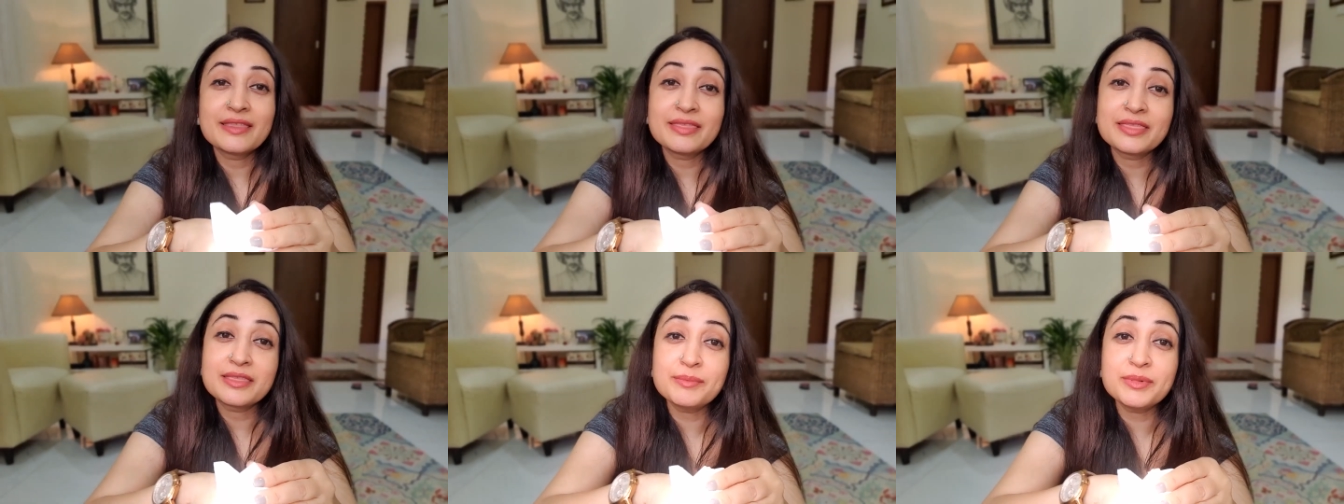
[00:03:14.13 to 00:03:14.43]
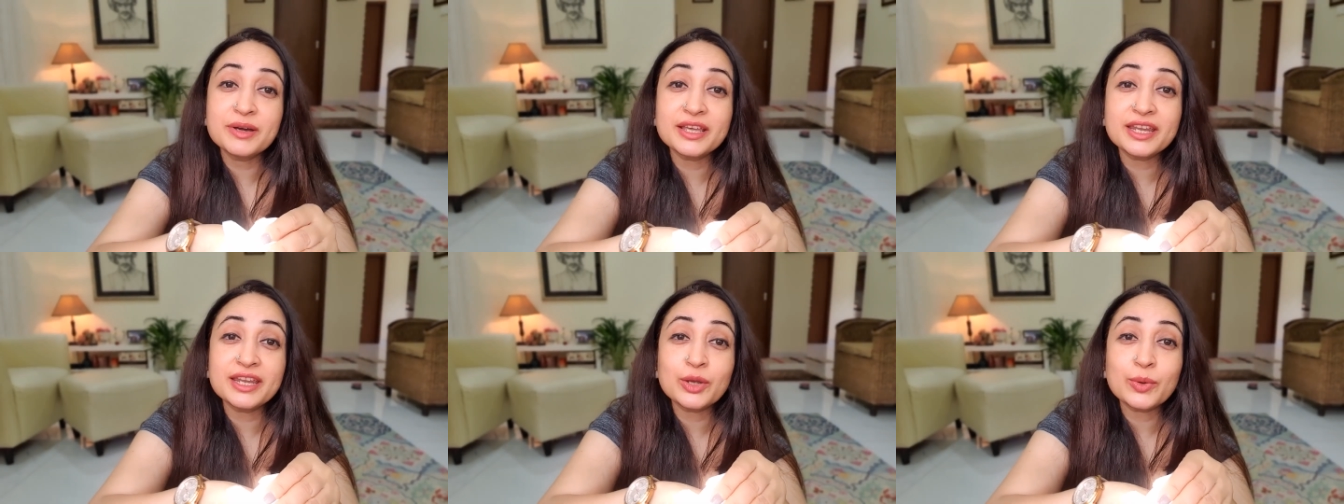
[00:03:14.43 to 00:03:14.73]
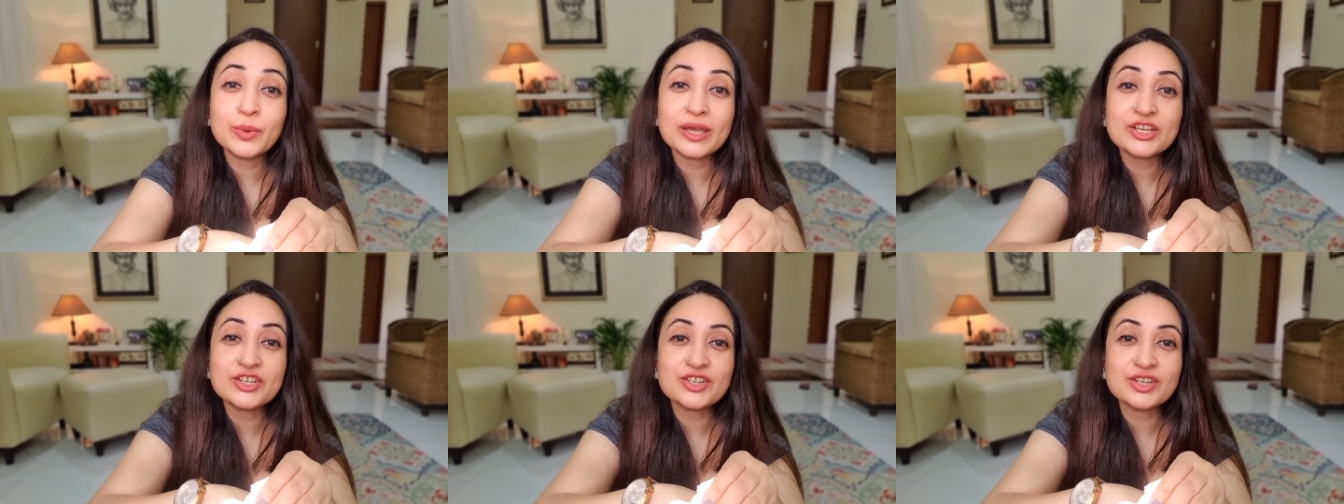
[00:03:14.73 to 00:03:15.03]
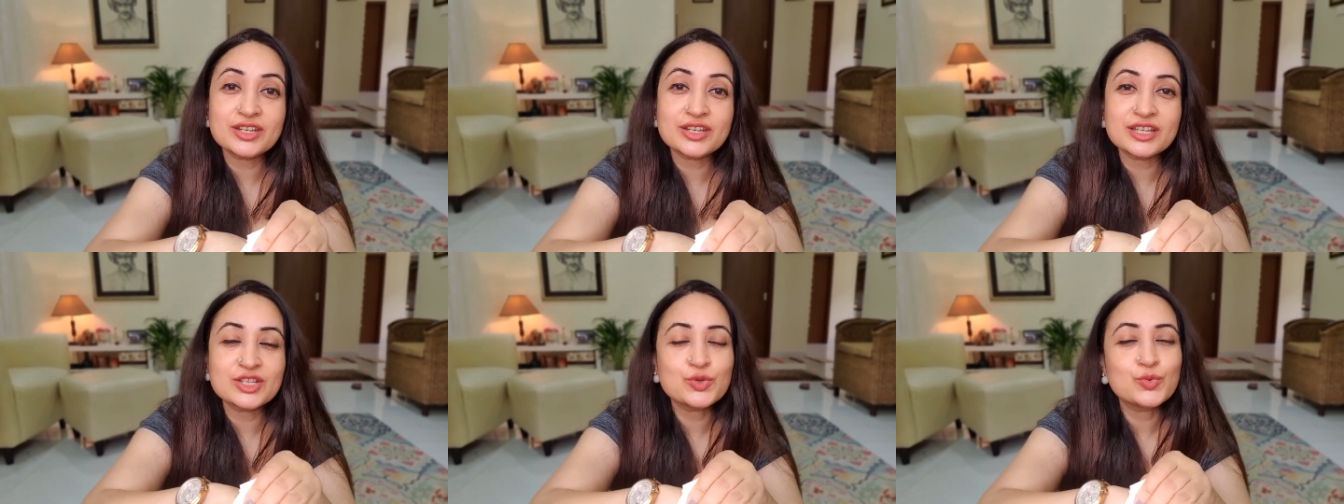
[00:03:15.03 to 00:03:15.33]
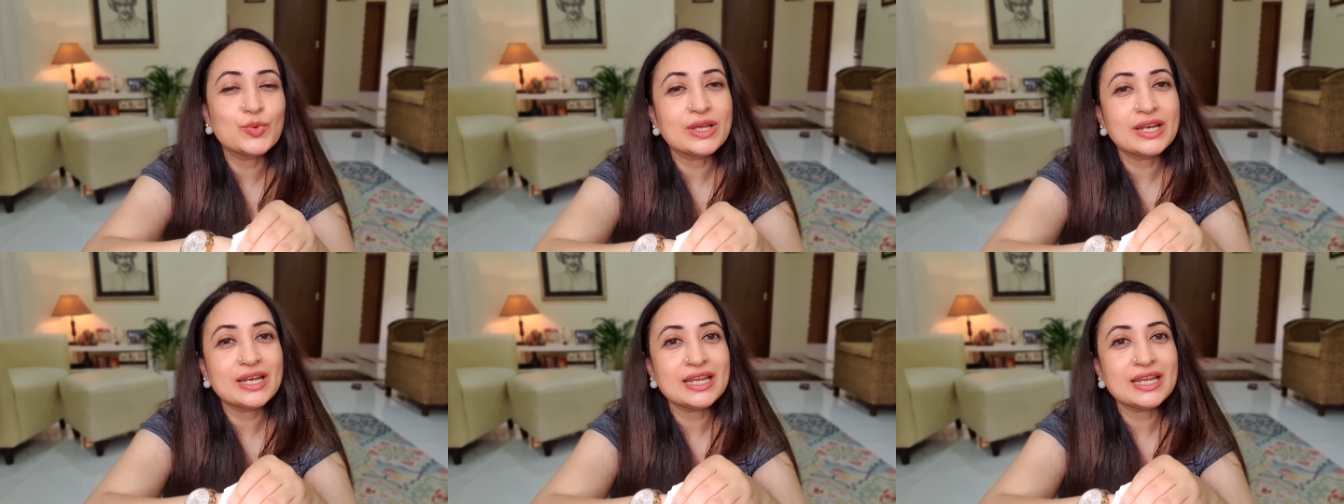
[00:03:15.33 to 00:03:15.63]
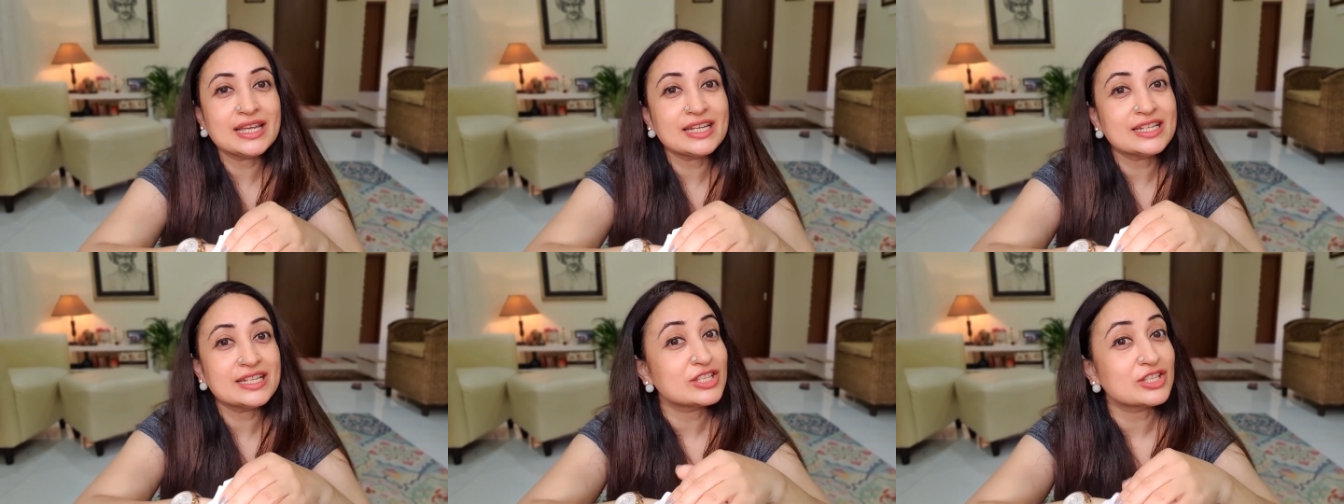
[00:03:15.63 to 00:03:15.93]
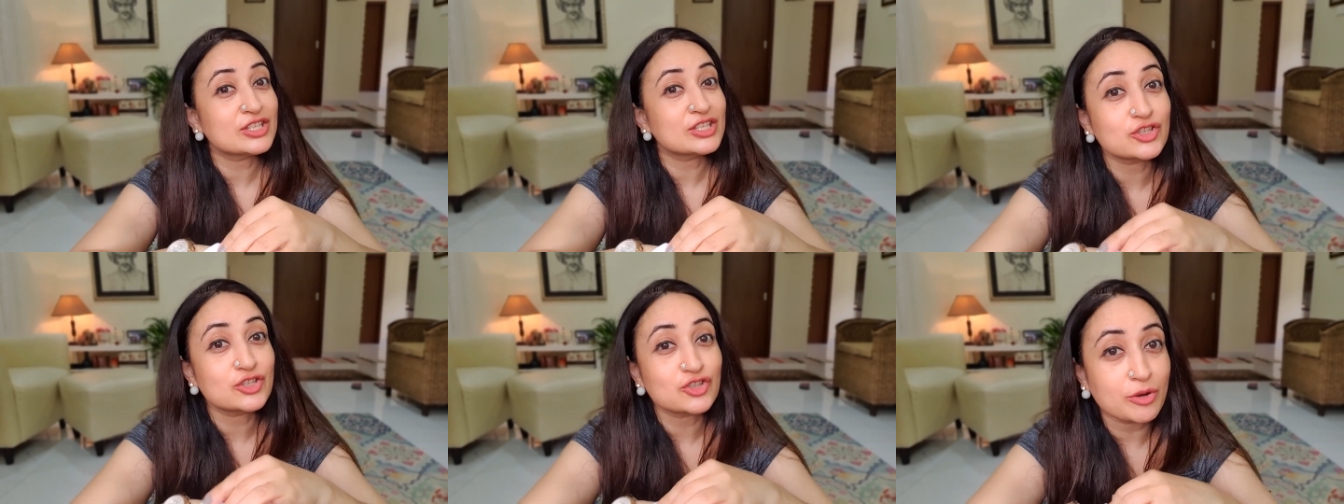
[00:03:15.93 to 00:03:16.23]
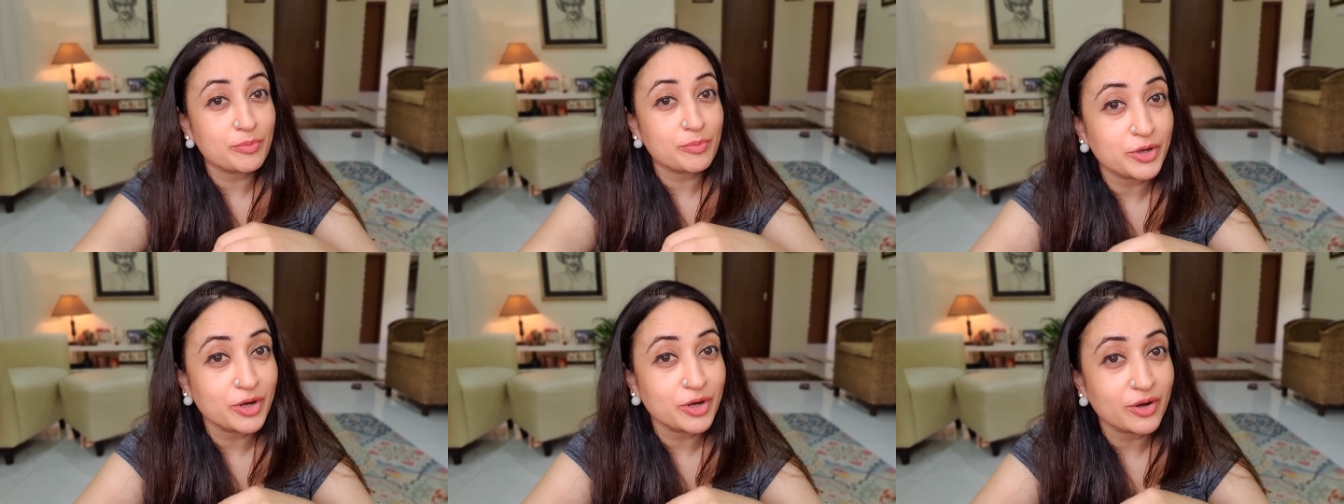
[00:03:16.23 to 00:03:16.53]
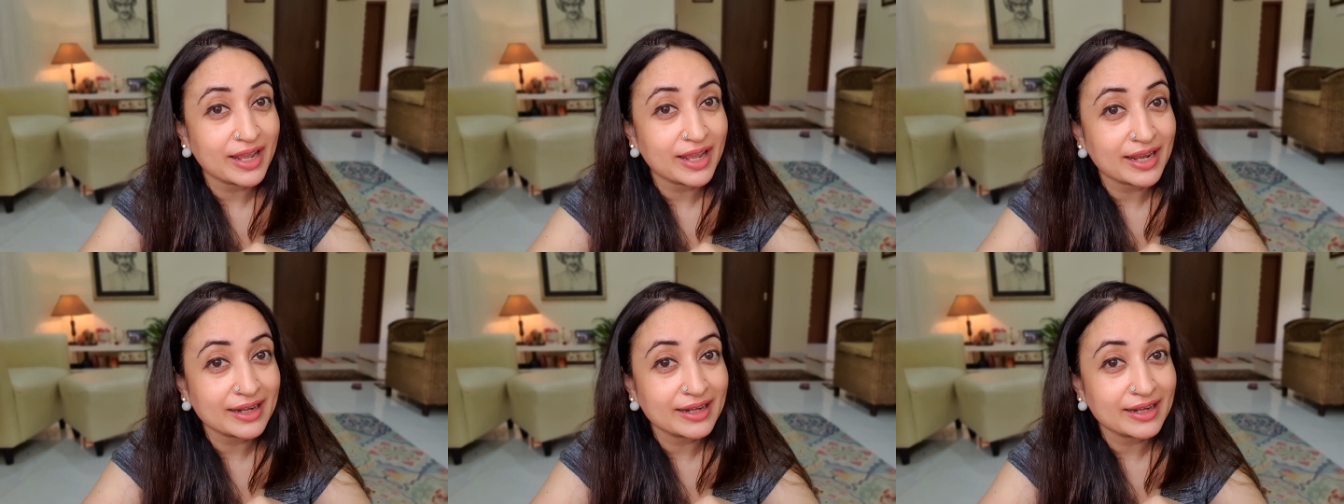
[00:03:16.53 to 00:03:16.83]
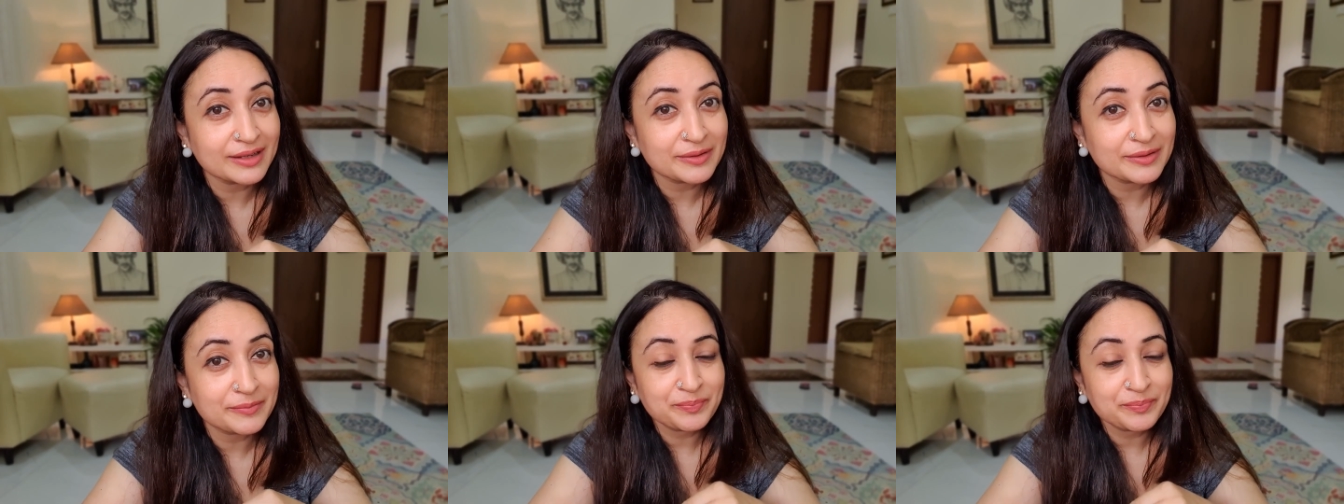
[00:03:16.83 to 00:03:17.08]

The burning question is, will it stop your acne?